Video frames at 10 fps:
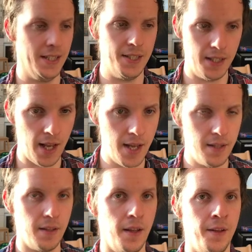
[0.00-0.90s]

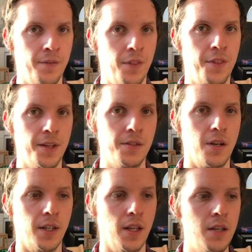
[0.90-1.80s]
state and things
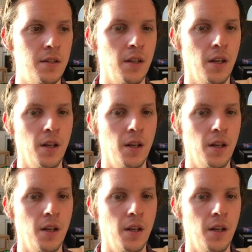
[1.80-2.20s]
like that.